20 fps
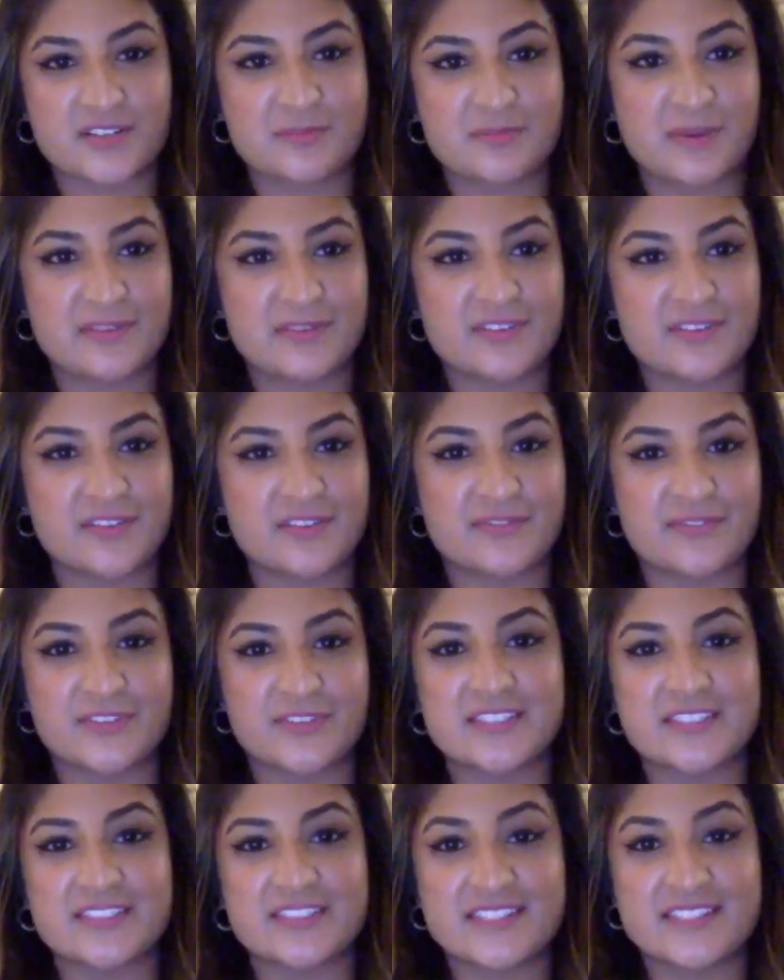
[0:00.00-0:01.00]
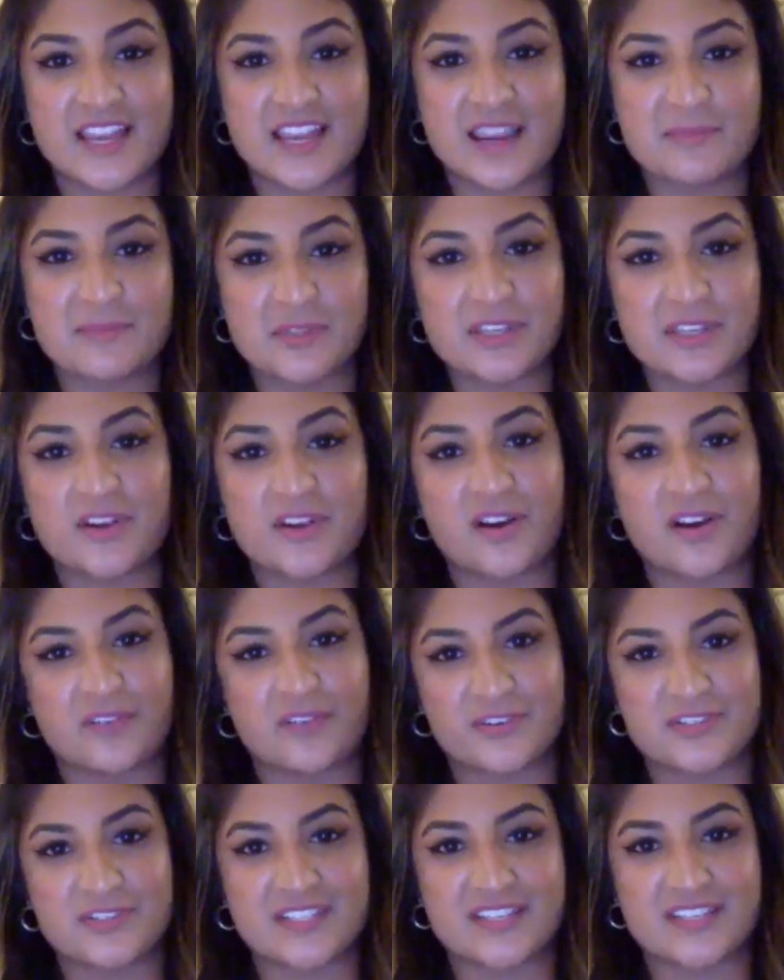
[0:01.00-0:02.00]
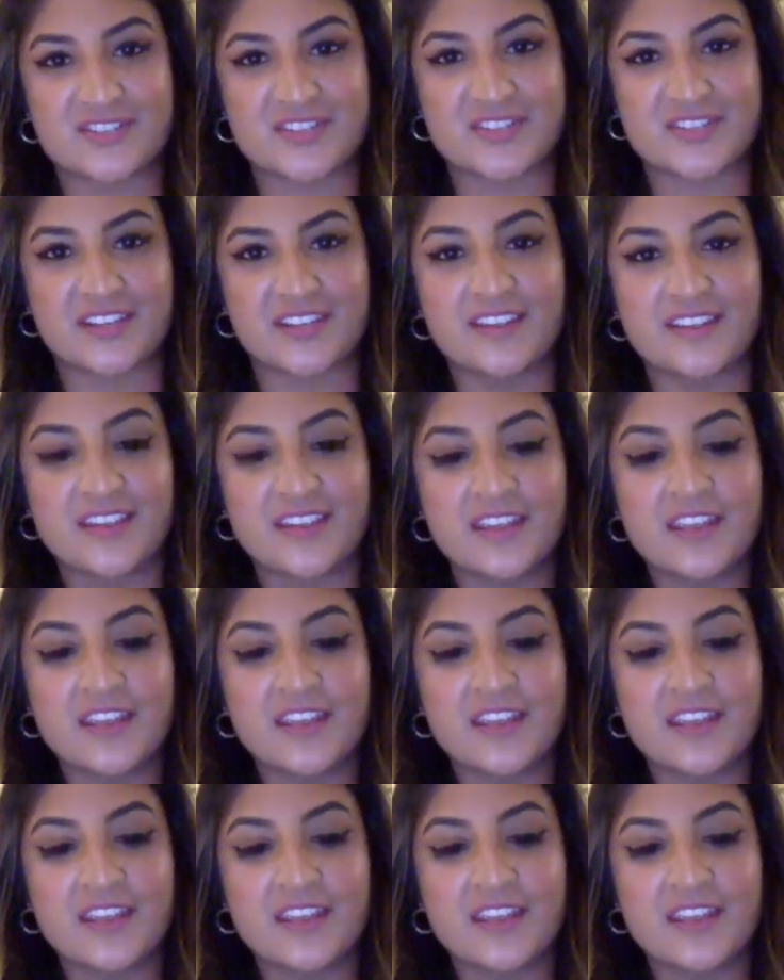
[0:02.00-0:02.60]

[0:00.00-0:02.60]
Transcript: Bufka for this timely conversation.